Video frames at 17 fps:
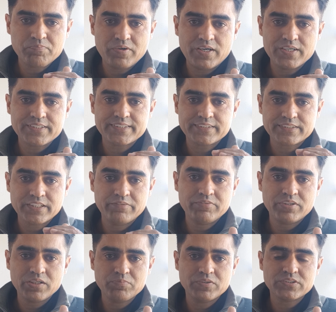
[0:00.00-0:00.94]
parts are
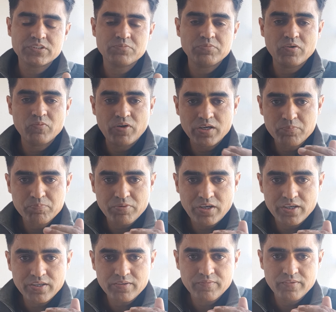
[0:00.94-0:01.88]
70% by one
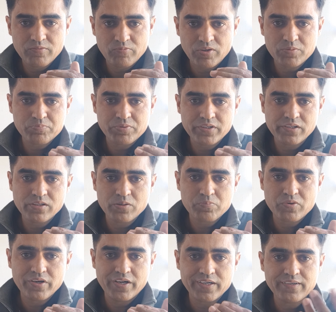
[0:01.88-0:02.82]
part, one particular
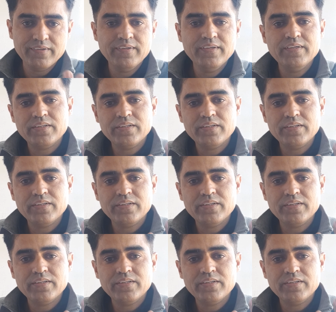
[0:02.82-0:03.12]
product,